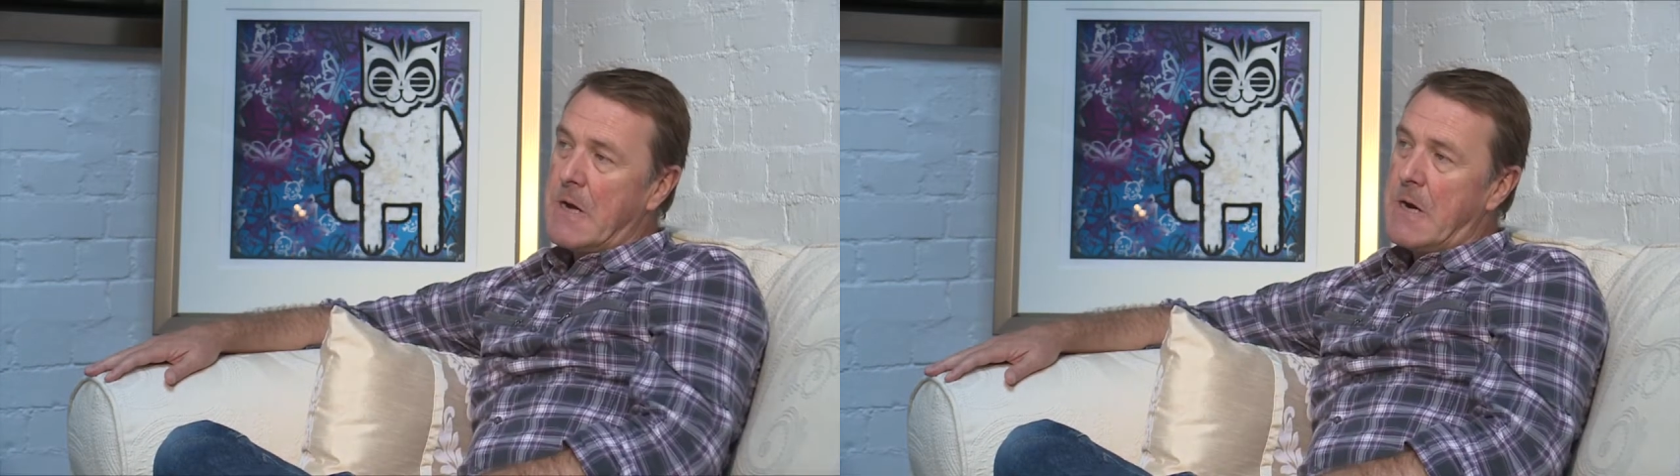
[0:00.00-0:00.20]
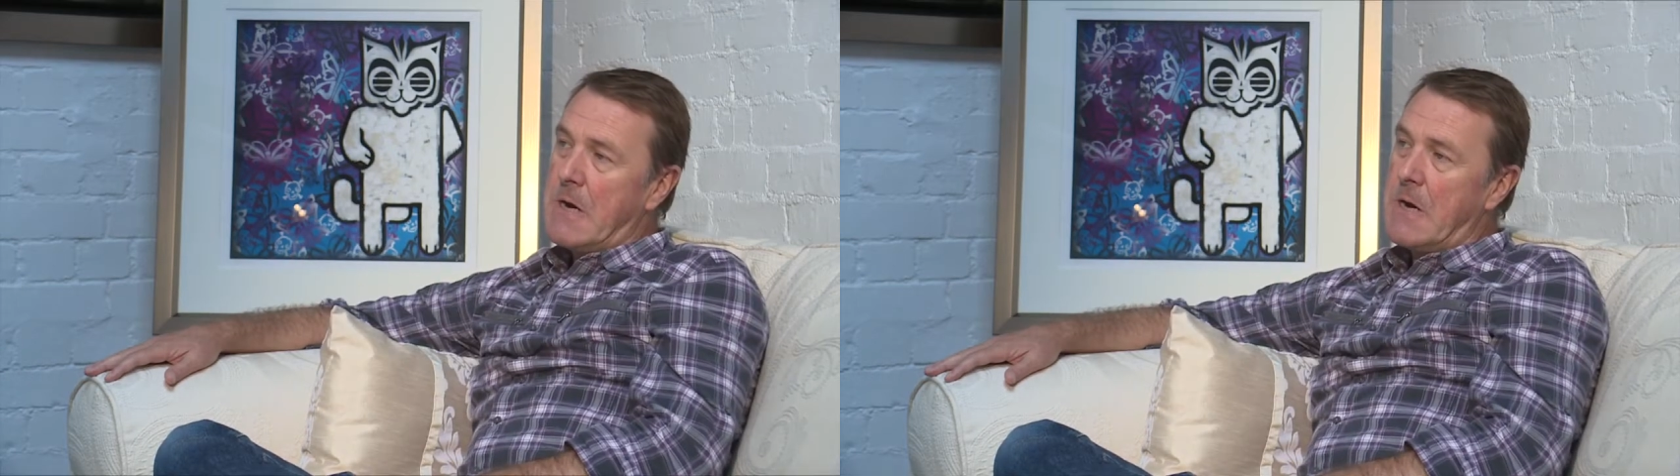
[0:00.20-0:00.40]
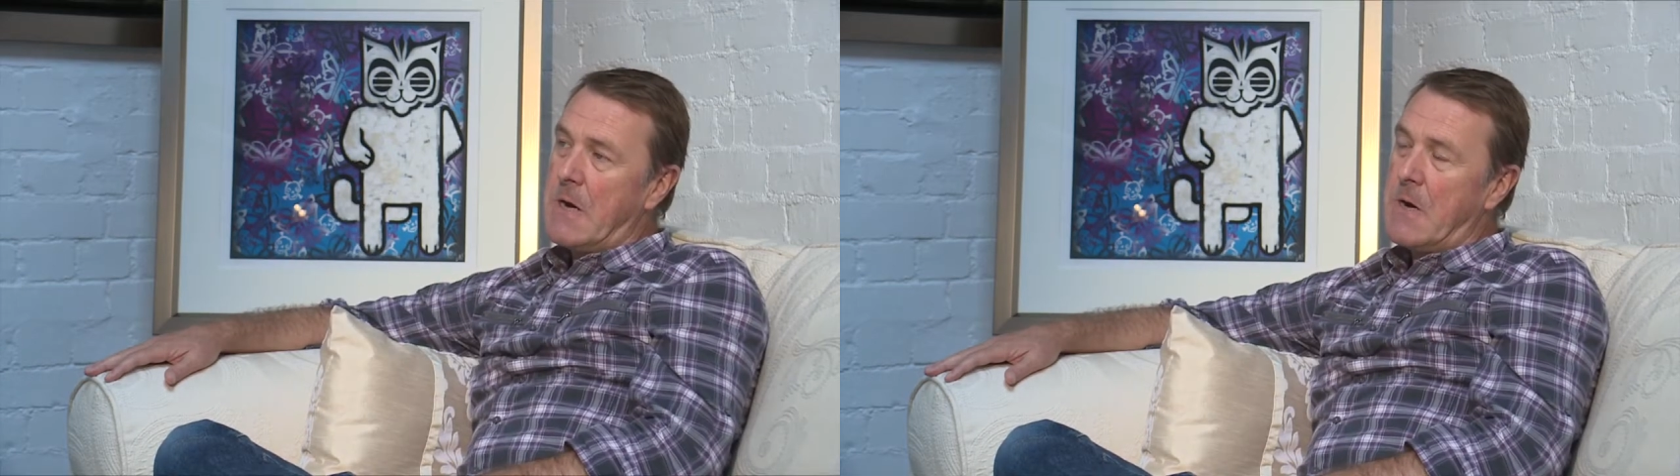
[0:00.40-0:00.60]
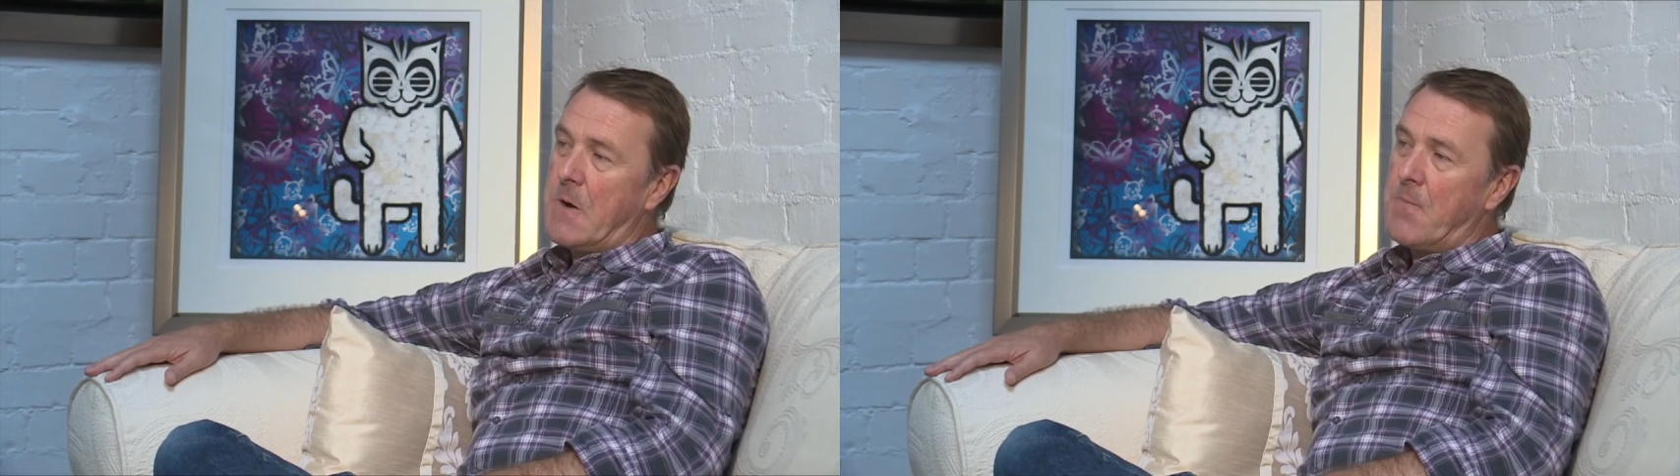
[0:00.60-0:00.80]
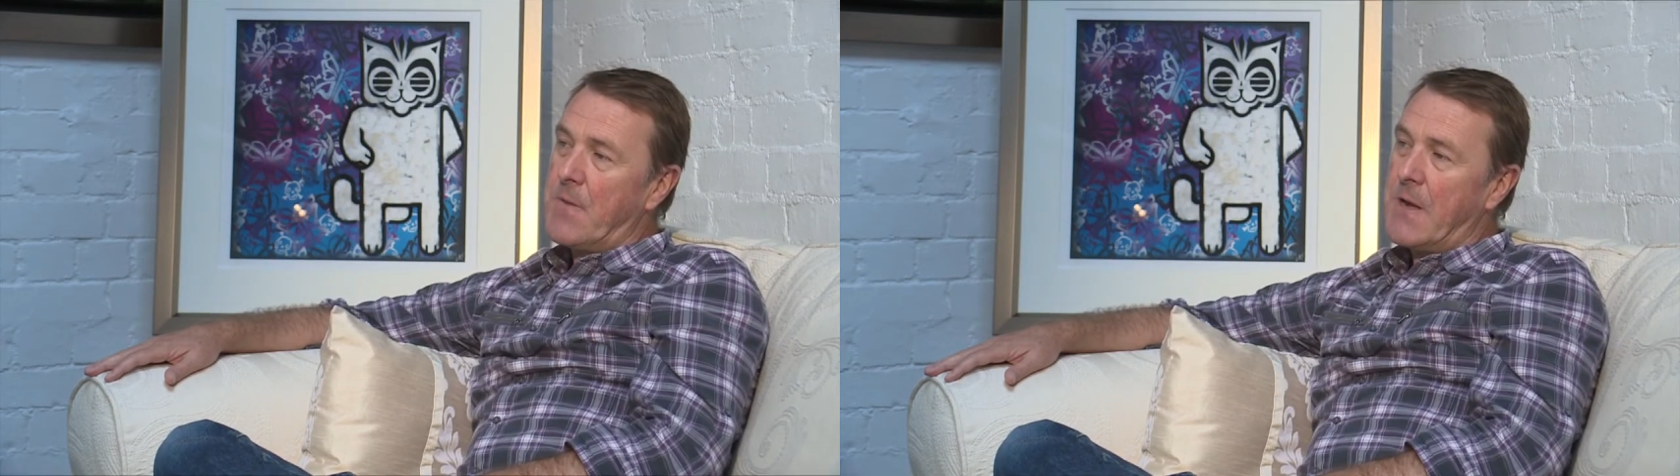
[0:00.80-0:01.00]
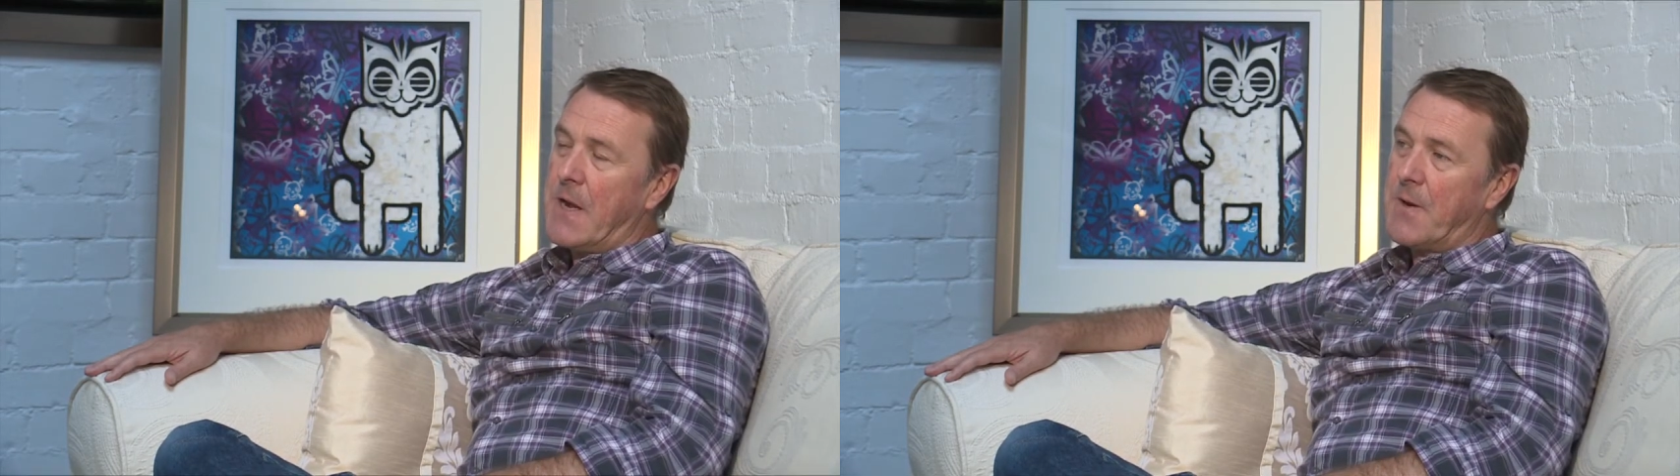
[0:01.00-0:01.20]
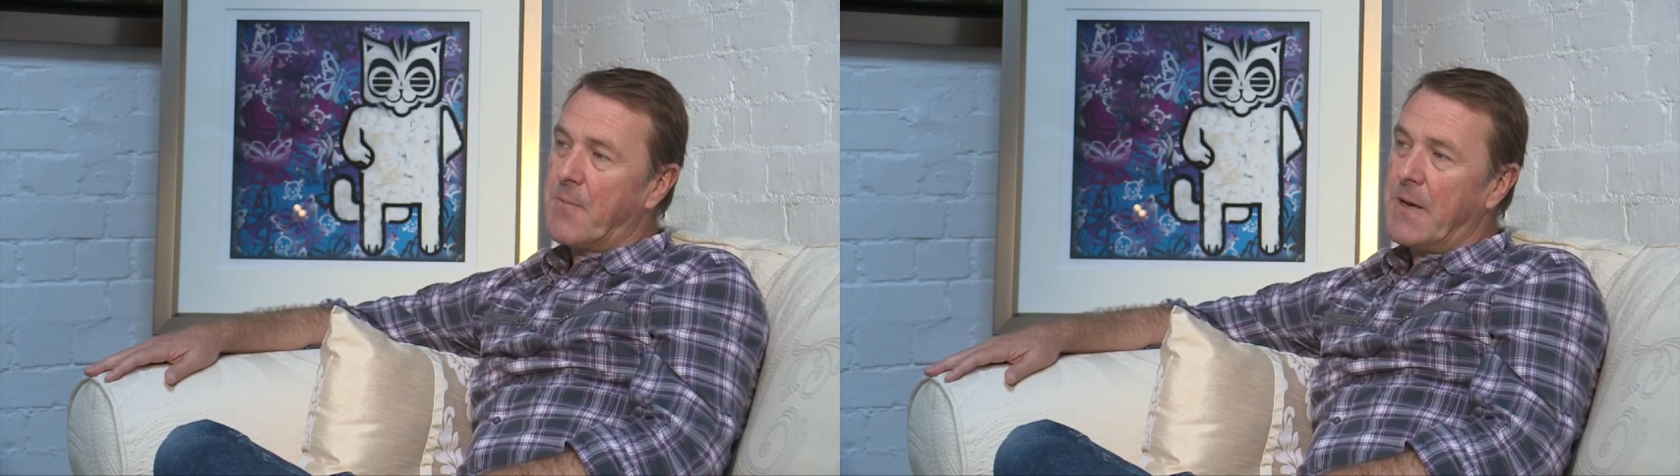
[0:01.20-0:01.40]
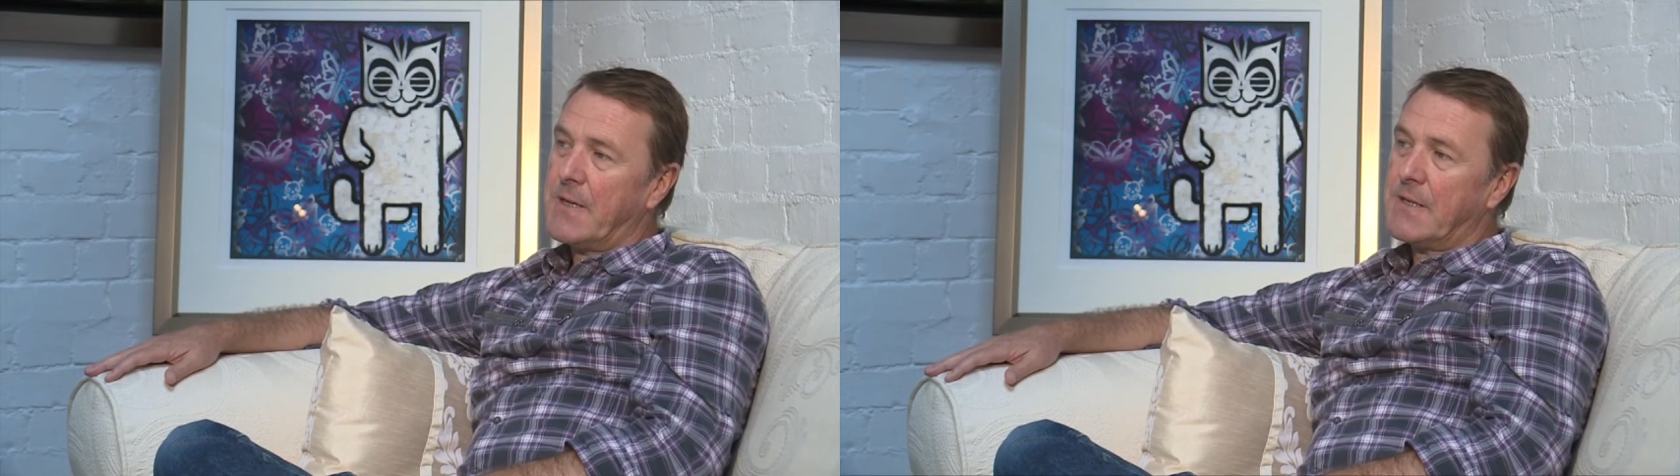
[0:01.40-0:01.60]
He had a
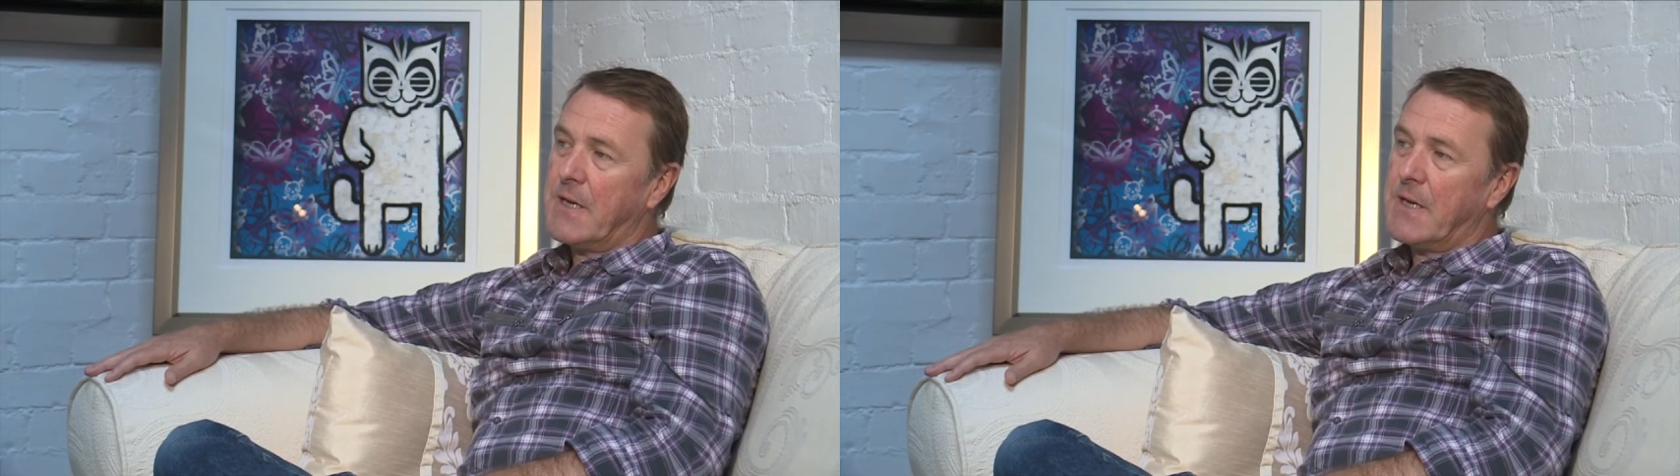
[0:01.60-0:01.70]
place